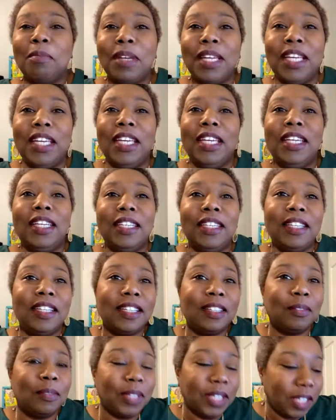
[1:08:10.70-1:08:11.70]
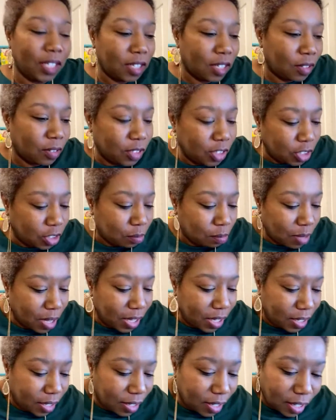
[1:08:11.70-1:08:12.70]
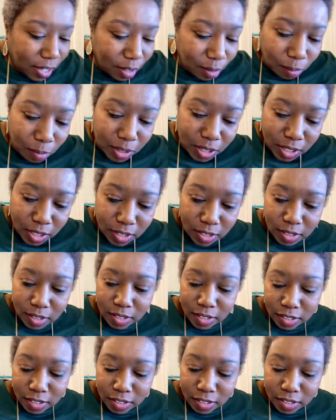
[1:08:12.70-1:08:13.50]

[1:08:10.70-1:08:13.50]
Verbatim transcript: mean, we can go to Jamaica and we can